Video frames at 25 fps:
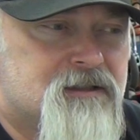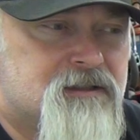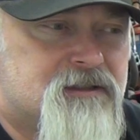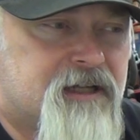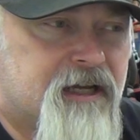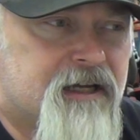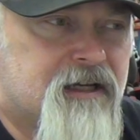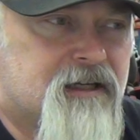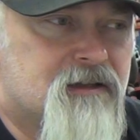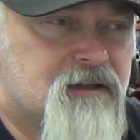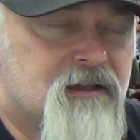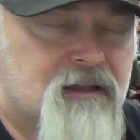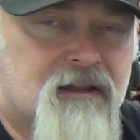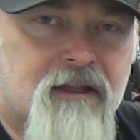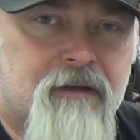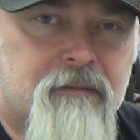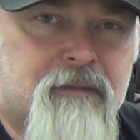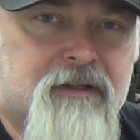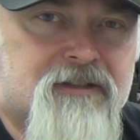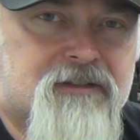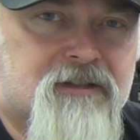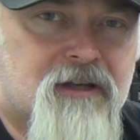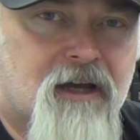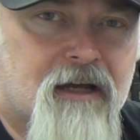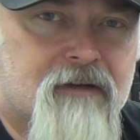taking the
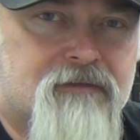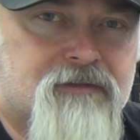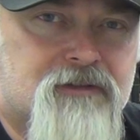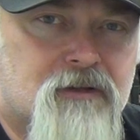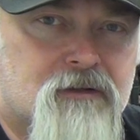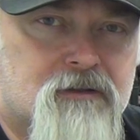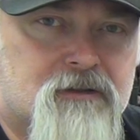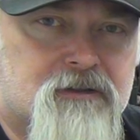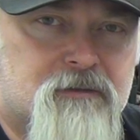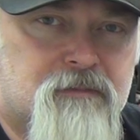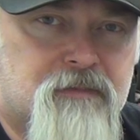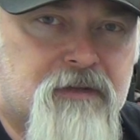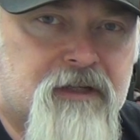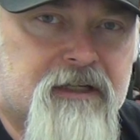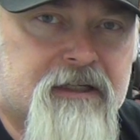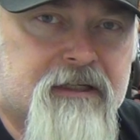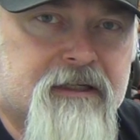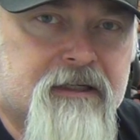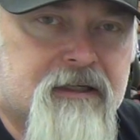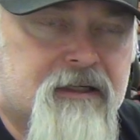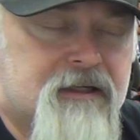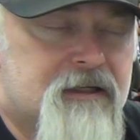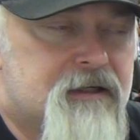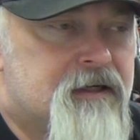limits off, so to speak.